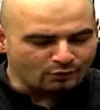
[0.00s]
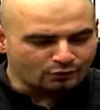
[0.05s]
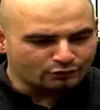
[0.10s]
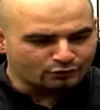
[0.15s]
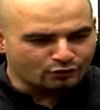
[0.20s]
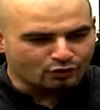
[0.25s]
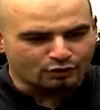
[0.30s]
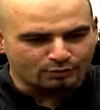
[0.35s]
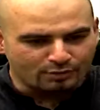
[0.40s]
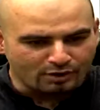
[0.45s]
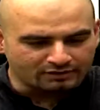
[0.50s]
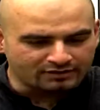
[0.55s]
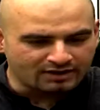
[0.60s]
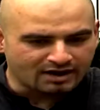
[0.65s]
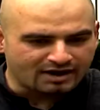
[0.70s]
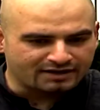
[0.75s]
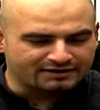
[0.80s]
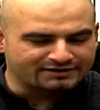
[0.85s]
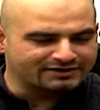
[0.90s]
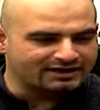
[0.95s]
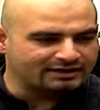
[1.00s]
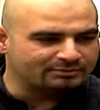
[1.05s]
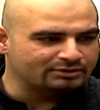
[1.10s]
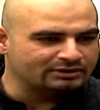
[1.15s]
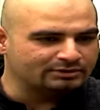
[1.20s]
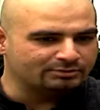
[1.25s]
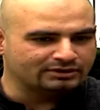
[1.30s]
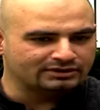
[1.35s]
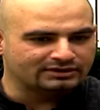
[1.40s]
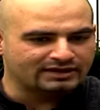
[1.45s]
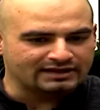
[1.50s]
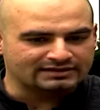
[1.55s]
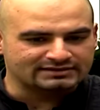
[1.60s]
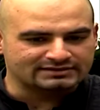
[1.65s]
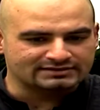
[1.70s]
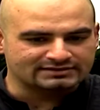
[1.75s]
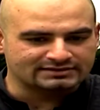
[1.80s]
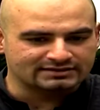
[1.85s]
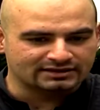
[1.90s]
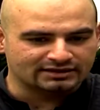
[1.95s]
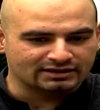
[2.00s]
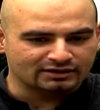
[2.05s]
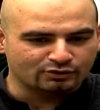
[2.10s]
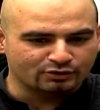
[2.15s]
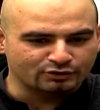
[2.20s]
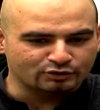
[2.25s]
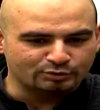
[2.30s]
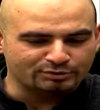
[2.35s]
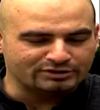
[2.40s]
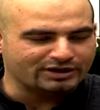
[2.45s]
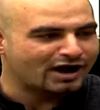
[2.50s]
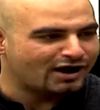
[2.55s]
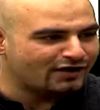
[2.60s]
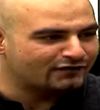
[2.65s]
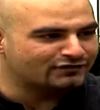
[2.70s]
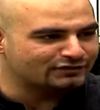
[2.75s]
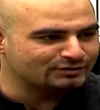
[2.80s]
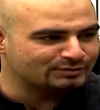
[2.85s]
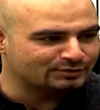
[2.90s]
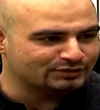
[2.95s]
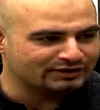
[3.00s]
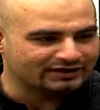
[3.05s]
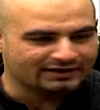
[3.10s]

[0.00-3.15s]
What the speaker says: I want to talk about the RTI bill, but that's going to be after the